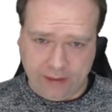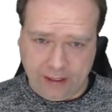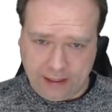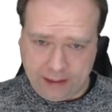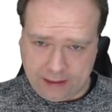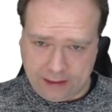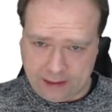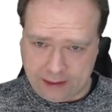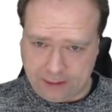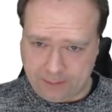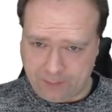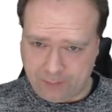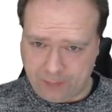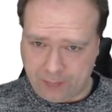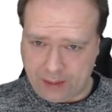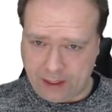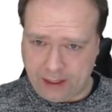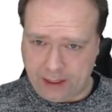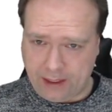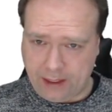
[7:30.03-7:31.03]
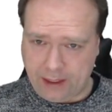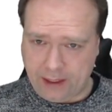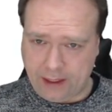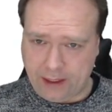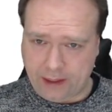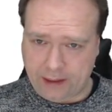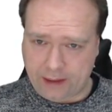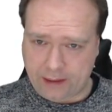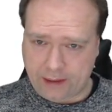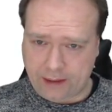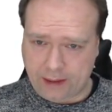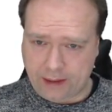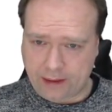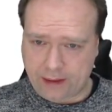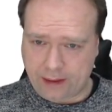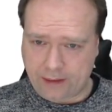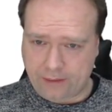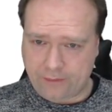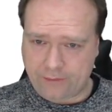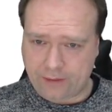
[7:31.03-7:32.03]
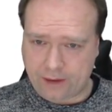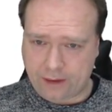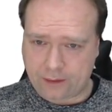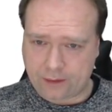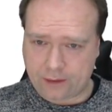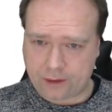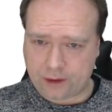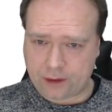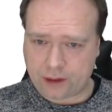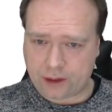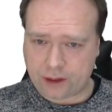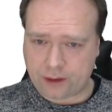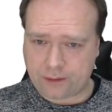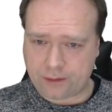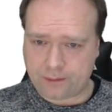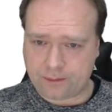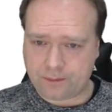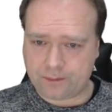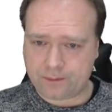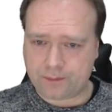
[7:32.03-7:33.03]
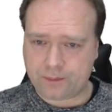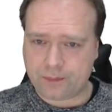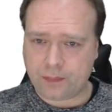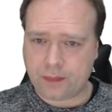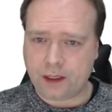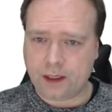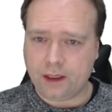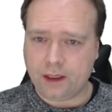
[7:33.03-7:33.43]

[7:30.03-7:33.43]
really fast. And then I found some.